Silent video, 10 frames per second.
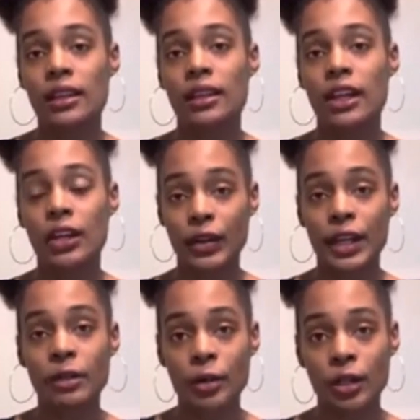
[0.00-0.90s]
a
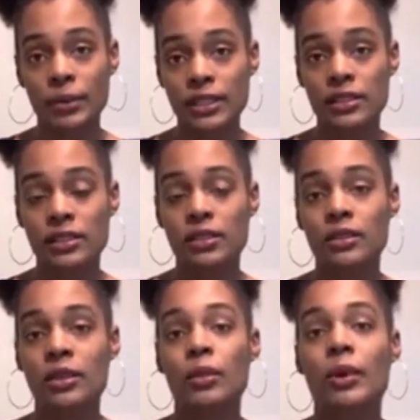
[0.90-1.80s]
grand purpose.
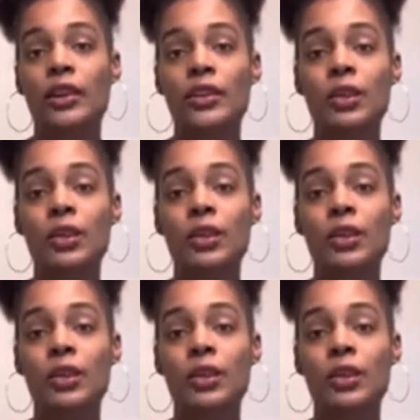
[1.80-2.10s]
Whether you